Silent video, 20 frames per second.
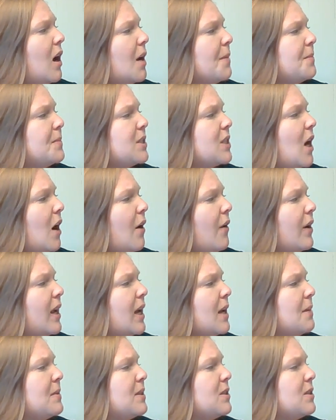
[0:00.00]
I'm sorry
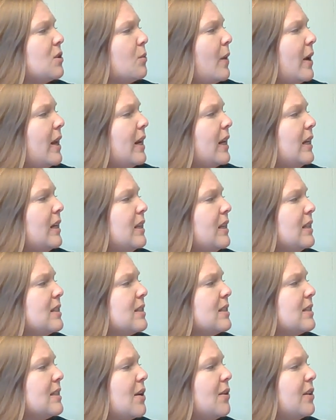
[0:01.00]
I missed the wedding. It
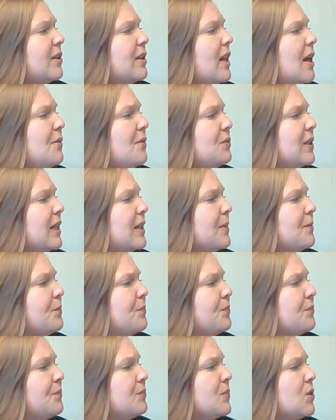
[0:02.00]
sounded lovely.
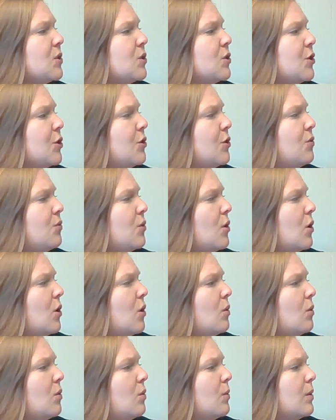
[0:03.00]
Do you
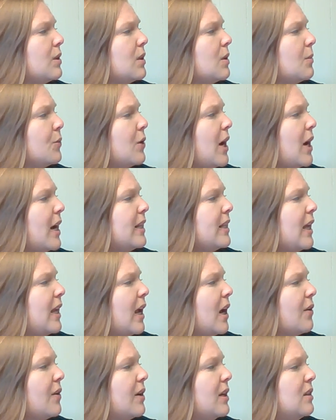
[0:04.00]
know what the bride
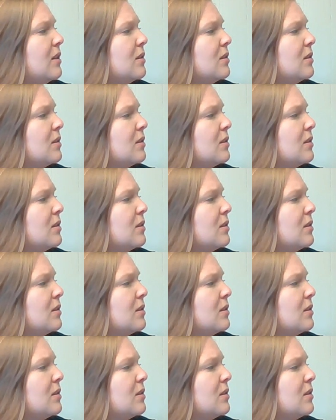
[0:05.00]
carried?